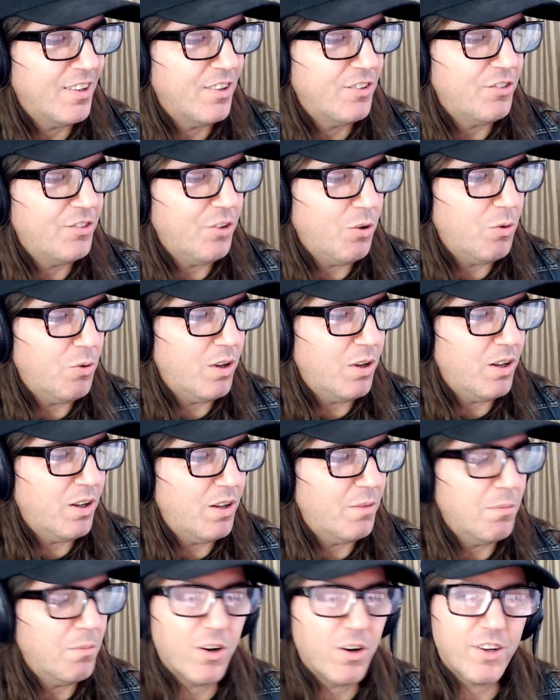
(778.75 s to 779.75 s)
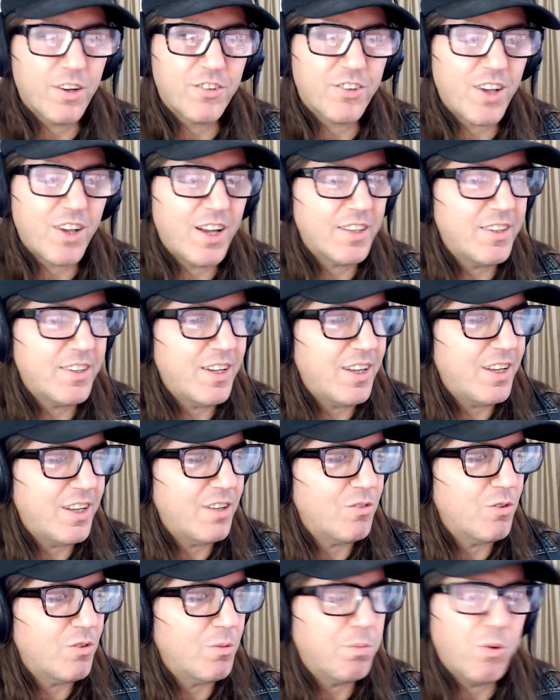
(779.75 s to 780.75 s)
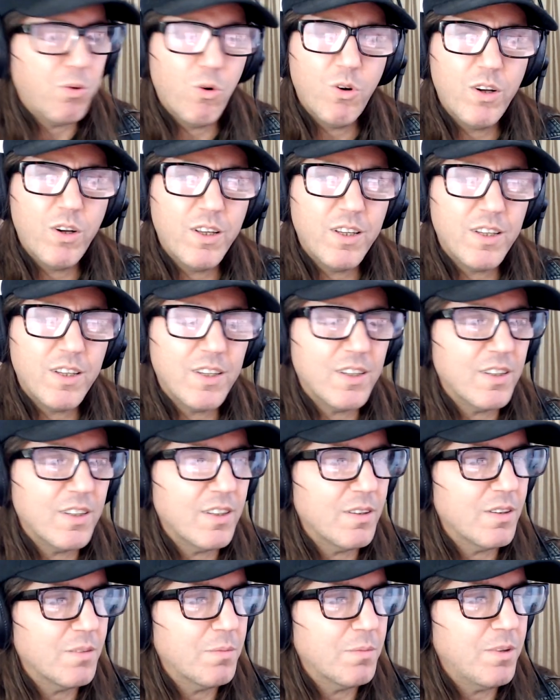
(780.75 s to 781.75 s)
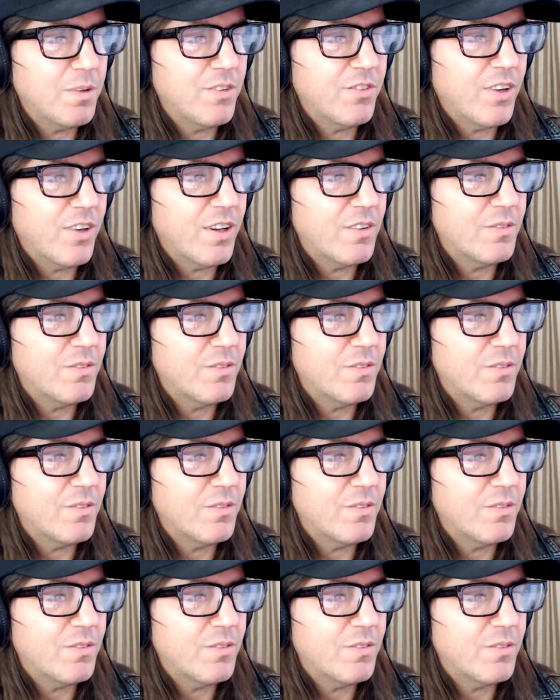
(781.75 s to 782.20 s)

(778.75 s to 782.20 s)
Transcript: So Marcus Conte reporting. Peace out.